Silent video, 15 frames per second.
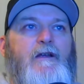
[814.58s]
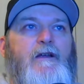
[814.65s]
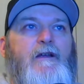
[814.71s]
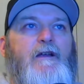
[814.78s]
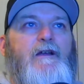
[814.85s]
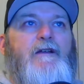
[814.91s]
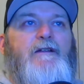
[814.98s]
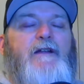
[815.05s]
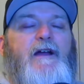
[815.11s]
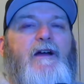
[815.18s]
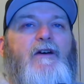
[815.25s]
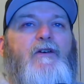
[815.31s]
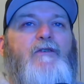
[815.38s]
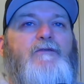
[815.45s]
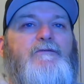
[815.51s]

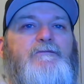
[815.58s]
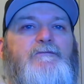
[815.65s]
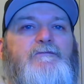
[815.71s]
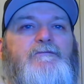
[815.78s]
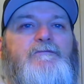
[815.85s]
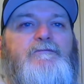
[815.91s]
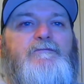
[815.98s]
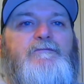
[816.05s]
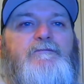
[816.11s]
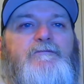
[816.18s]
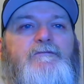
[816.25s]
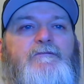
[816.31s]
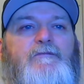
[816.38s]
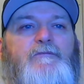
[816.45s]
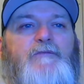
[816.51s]
Now,
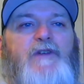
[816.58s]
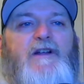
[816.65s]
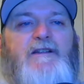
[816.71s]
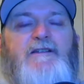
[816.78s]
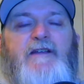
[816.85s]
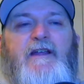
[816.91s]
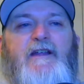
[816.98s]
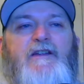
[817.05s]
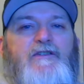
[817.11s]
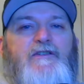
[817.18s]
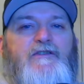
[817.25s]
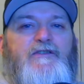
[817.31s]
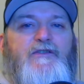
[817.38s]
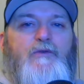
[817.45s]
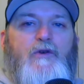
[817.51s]
I'm not saying
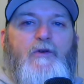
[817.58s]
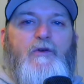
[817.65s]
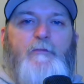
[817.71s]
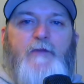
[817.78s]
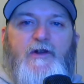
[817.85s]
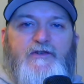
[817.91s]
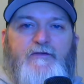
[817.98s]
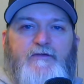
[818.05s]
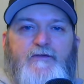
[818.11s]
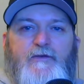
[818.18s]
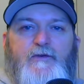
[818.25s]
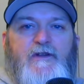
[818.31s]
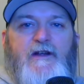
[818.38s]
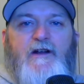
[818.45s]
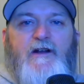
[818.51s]
store a bunch of food
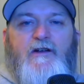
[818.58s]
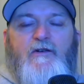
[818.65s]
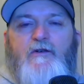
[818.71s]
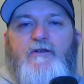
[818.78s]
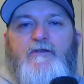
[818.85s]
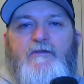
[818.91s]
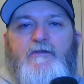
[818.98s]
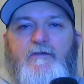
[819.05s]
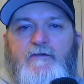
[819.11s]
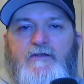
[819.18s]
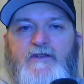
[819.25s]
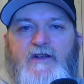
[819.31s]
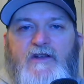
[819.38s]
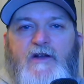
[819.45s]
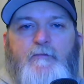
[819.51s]
there or
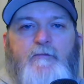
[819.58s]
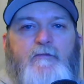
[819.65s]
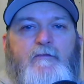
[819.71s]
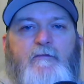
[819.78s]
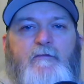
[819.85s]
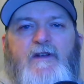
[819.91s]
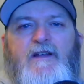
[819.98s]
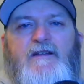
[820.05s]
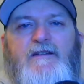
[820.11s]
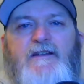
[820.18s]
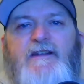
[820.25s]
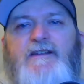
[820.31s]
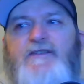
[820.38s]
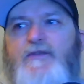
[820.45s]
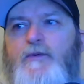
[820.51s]
something, at
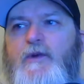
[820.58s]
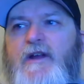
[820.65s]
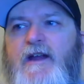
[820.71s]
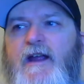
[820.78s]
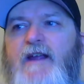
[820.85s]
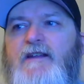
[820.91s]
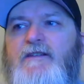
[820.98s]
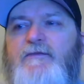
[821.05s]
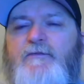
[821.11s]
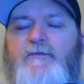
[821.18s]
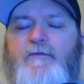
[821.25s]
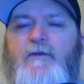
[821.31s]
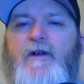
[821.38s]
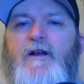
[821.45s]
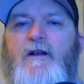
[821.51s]
least 3 days
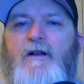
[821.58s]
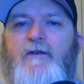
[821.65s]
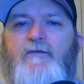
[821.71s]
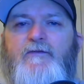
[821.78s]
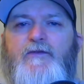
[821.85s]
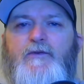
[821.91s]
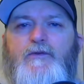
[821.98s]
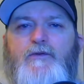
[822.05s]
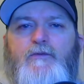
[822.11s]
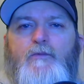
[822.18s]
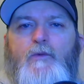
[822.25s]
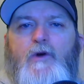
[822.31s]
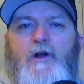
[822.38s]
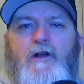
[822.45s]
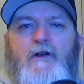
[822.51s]
of food and
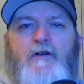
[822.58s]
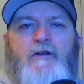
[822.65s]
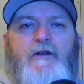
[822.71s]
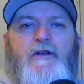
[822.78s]
water,